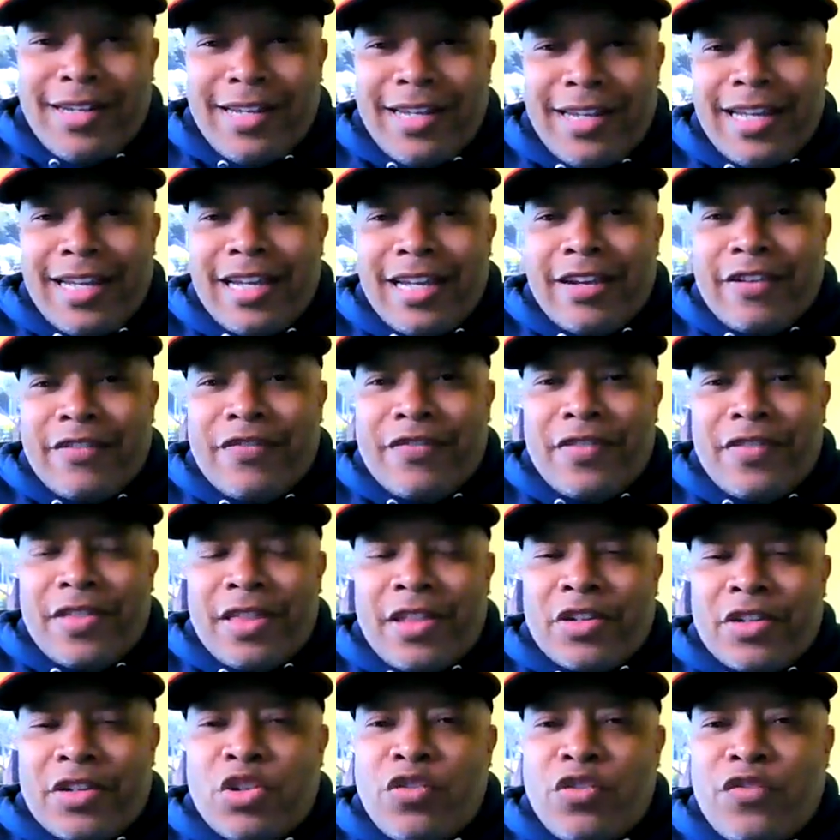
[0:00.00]
if
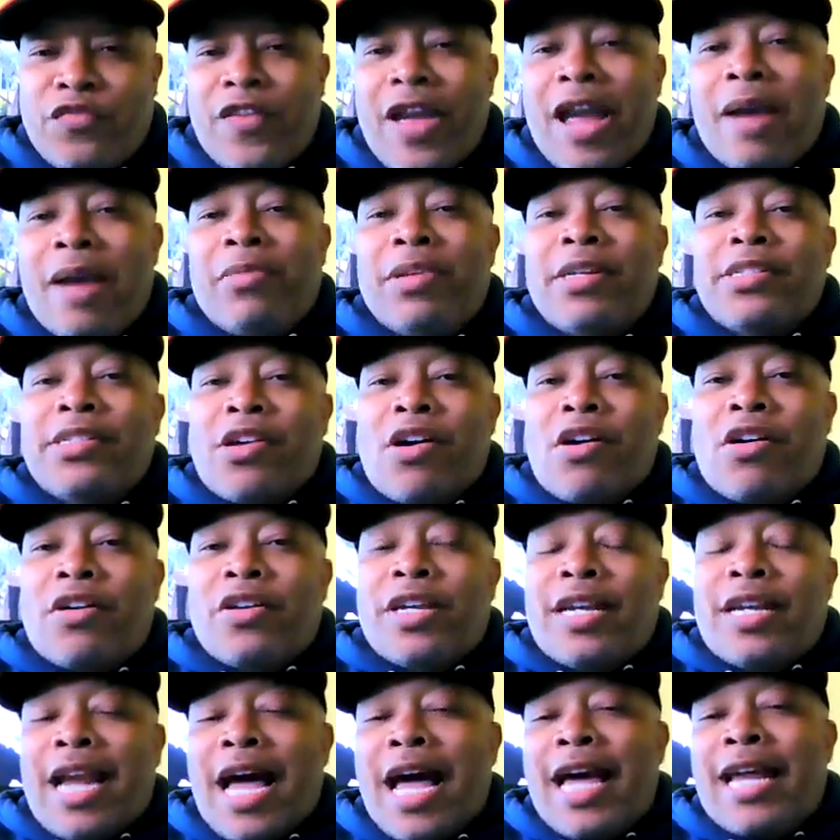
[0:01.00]
the 2 families aren't
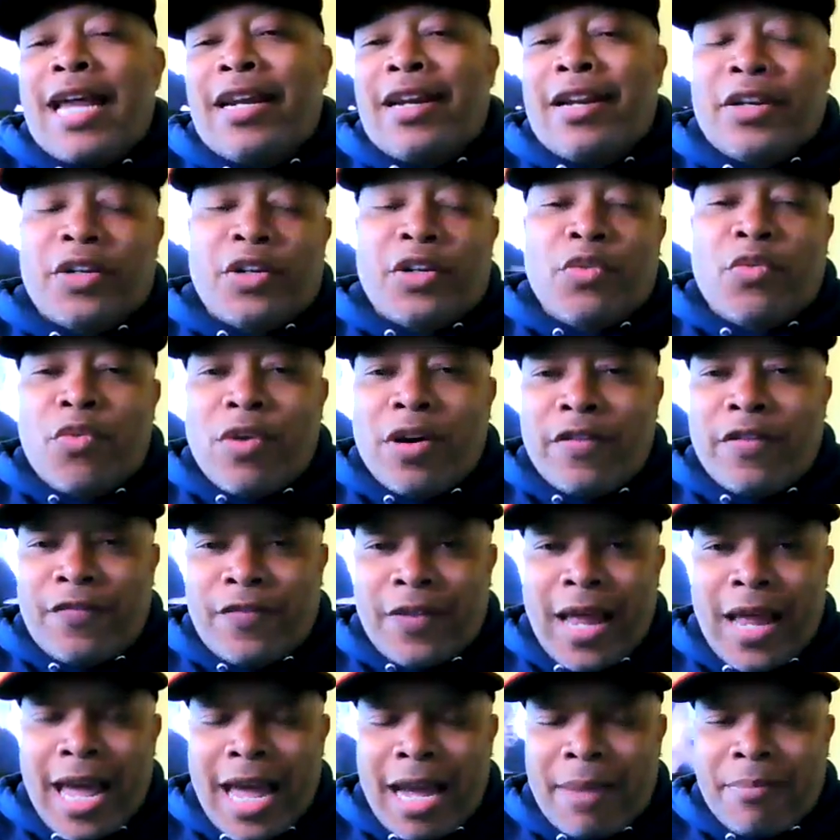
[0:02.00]
united under one
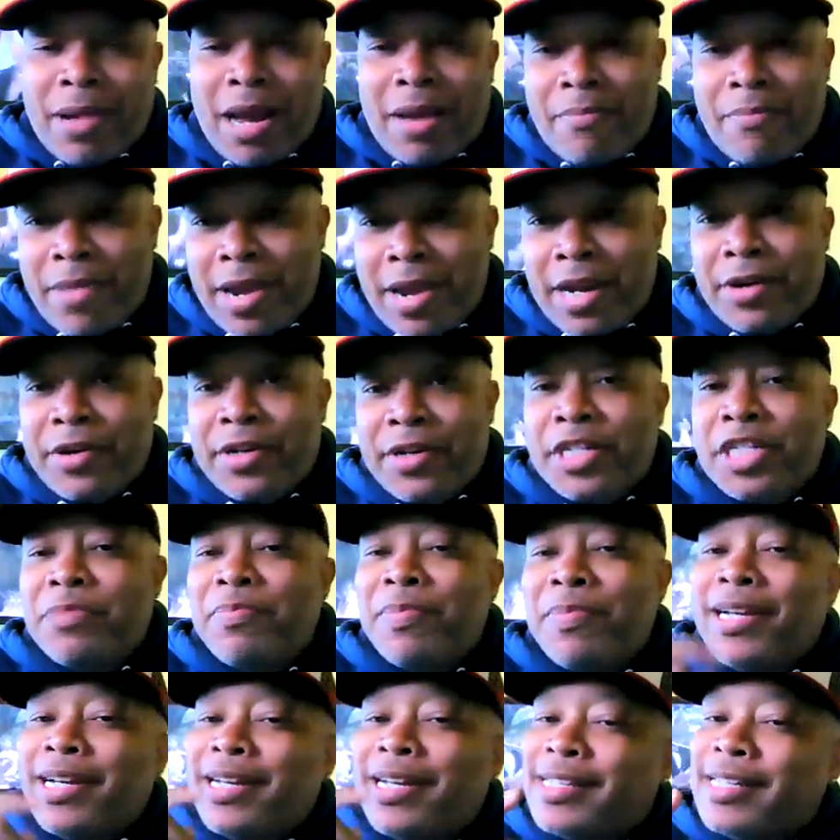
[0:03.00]
flag by marriage,
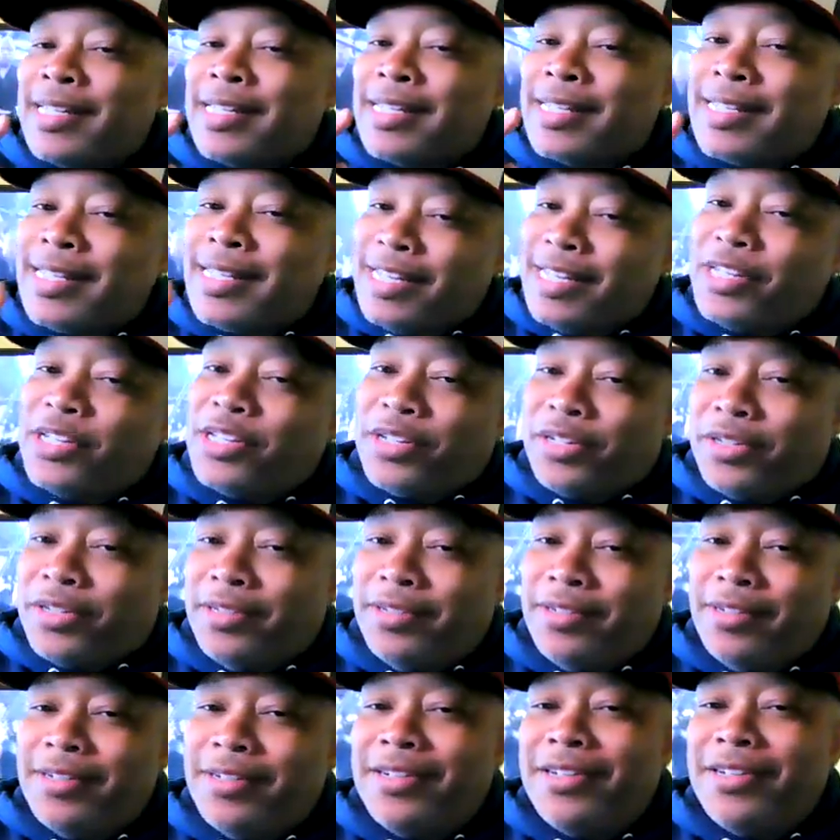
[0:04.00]
because his
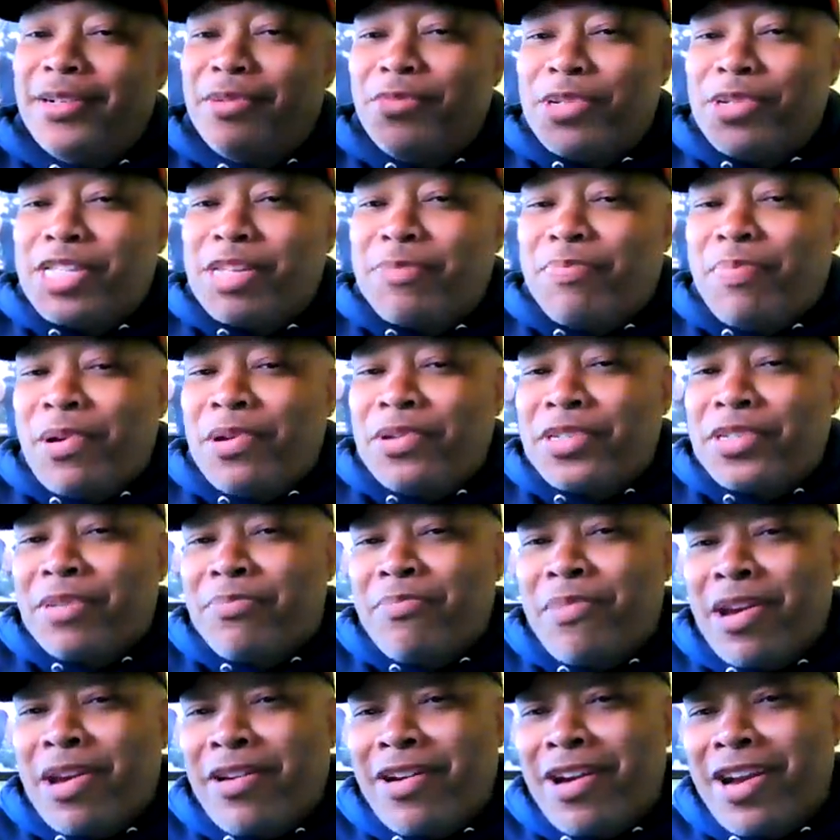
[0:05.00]
sister was supposed to
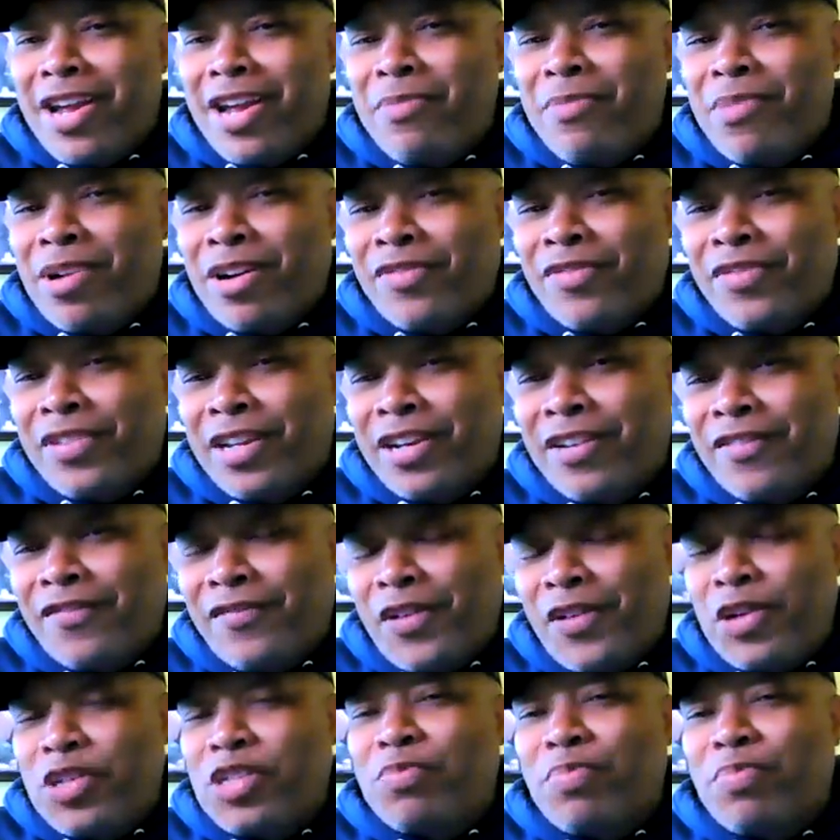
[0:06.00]
marry Eddie Murphy in the
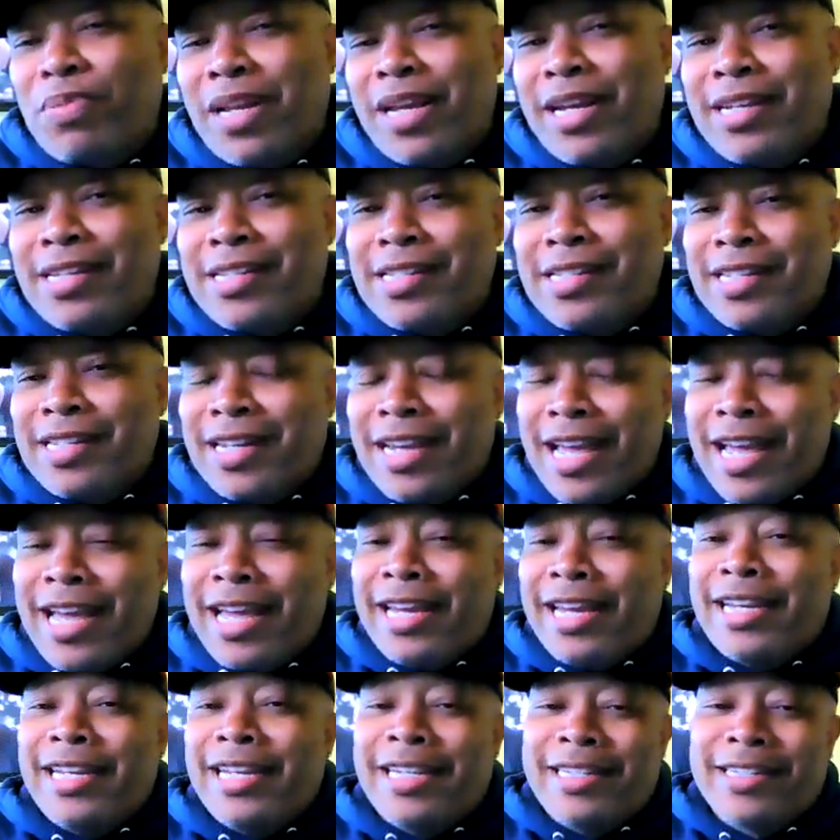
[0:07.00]
first place, and
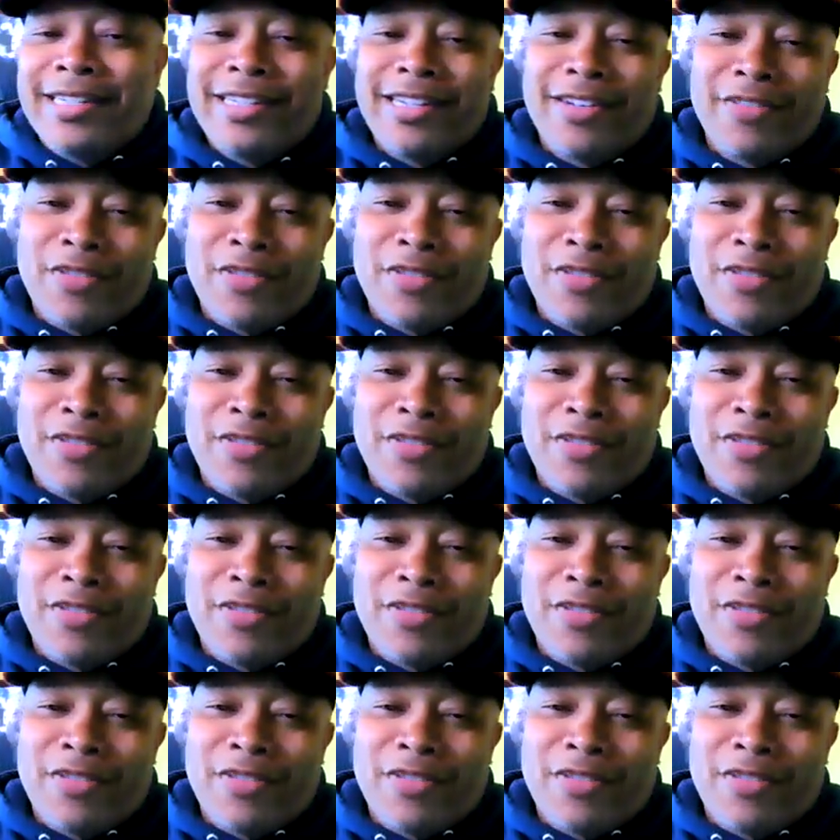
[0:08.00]
Eddie,